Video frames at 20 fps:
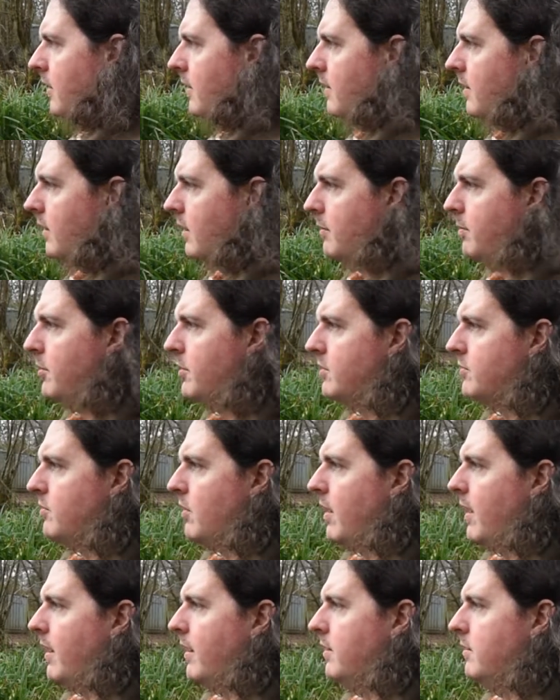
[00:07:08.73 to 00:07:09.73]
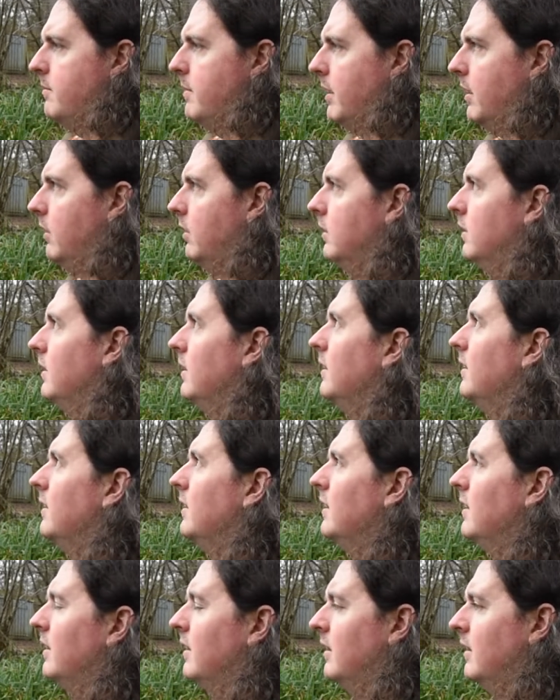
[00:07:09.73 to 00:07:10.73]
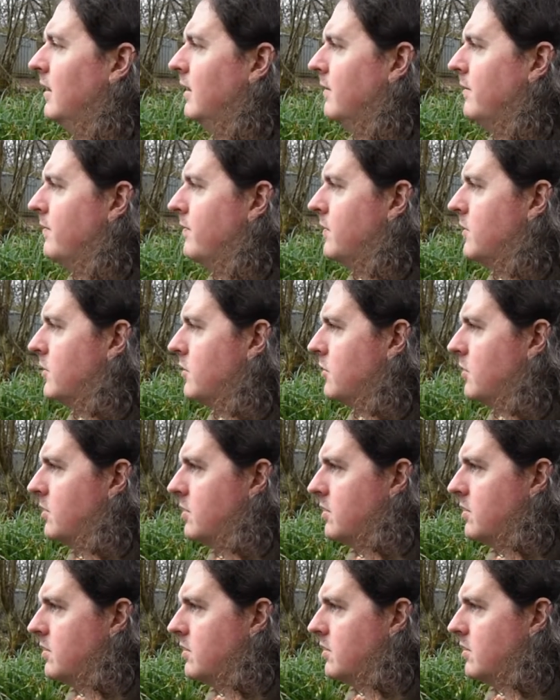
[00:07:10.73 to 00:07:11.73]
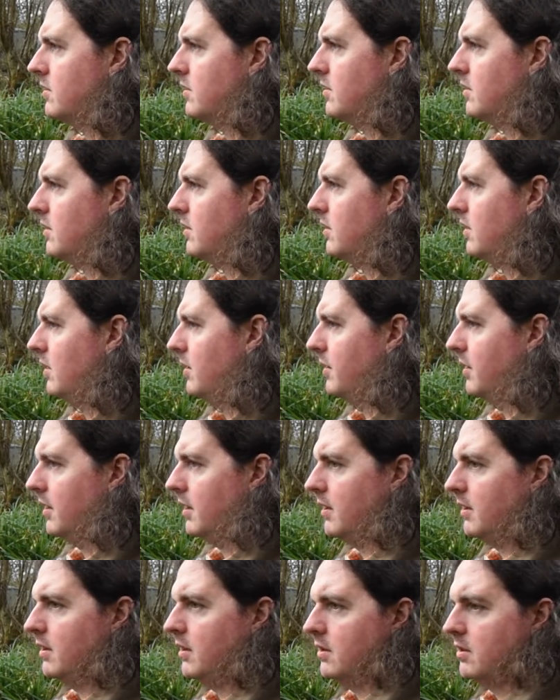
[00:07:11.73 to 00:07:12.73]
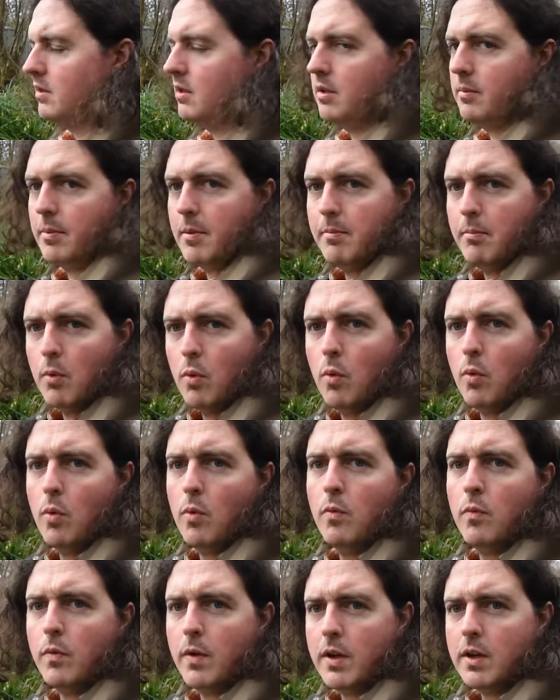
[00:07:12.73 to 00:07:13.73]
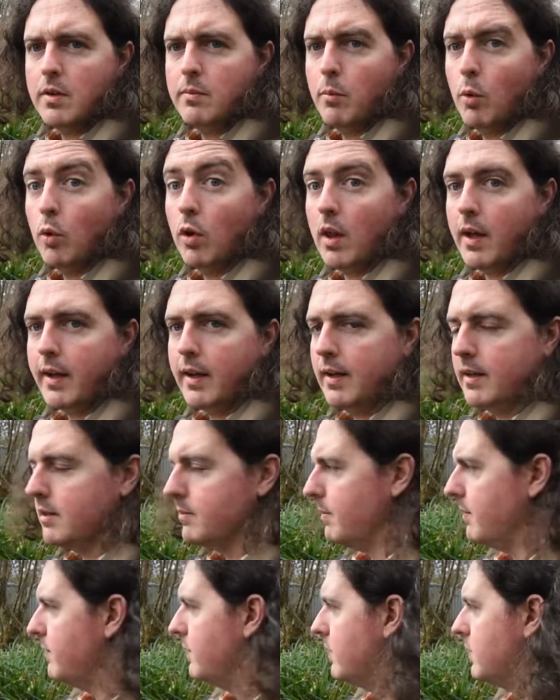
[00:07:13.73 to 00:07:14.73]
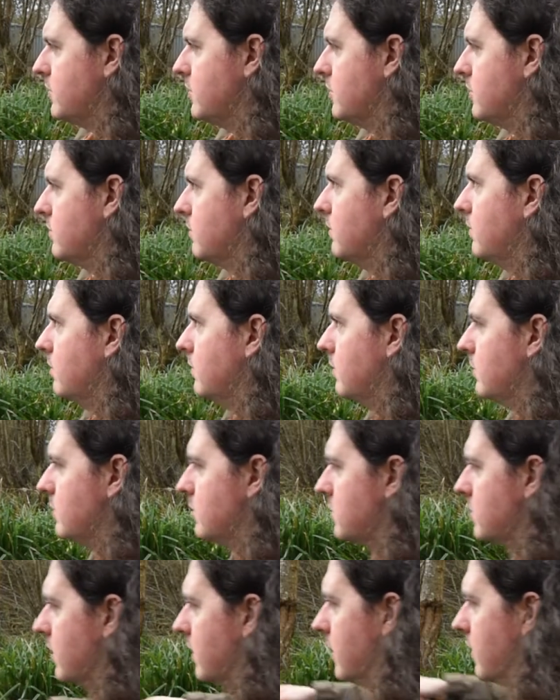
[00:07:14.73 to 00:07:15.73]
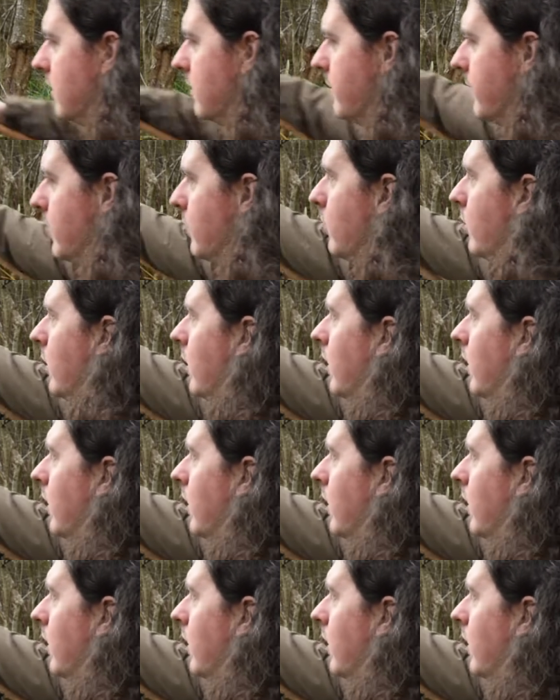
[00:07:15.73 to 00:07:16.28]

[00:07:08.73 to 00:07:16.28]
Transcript: I'm going to put this right out in the middle, just because I think it's going to be more likely to be fish. Just sit in the middle.